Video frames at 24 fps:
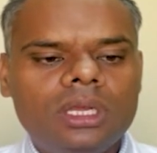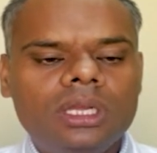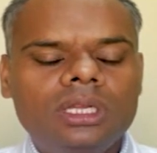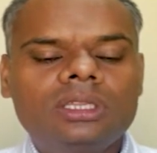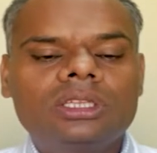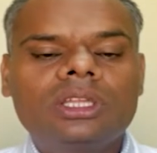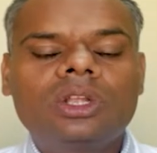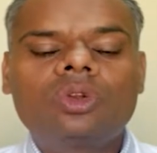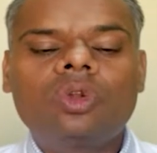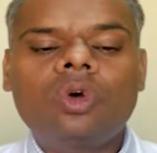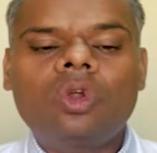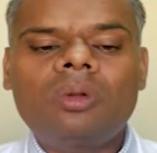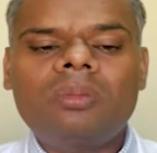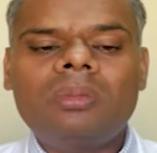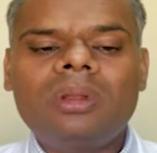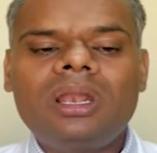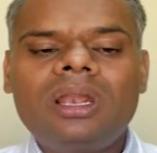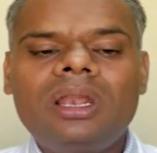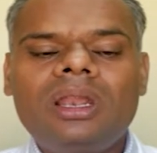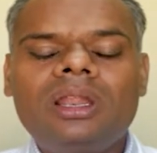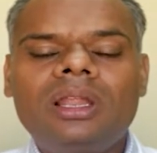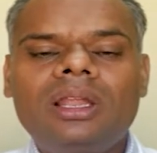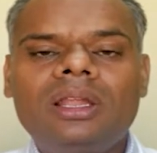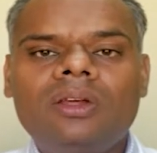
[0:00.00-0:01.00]
The
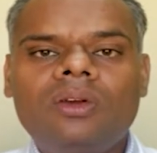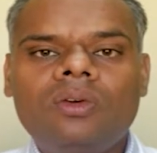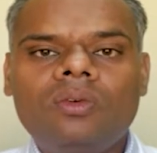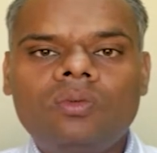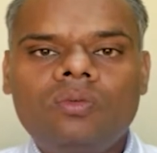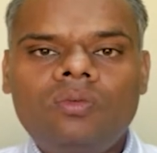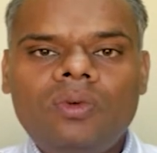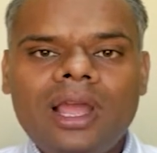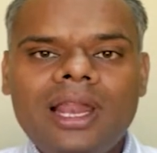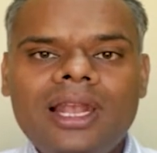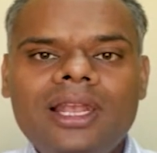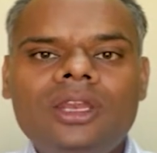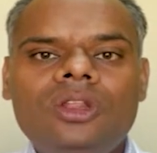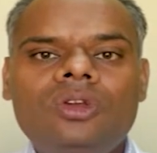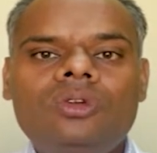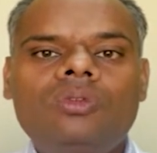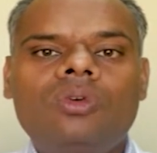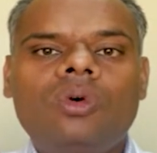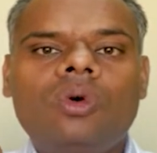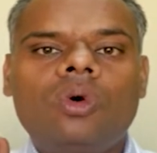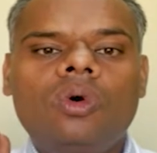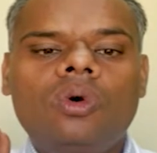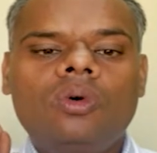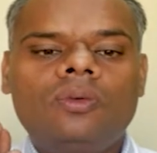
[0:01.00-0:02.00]
normal
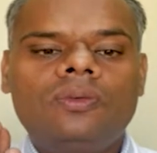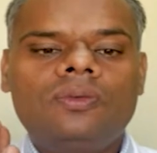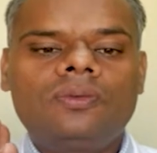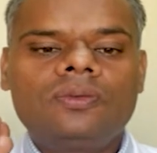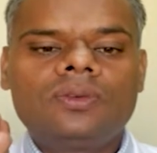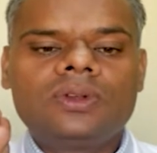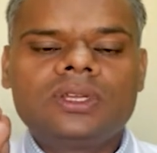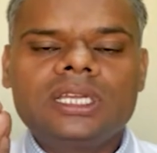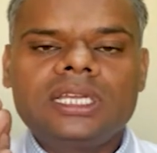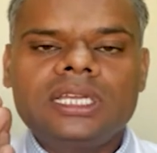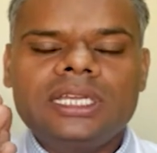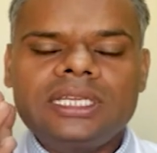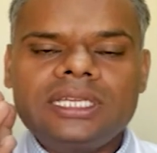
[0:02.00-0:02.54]
value of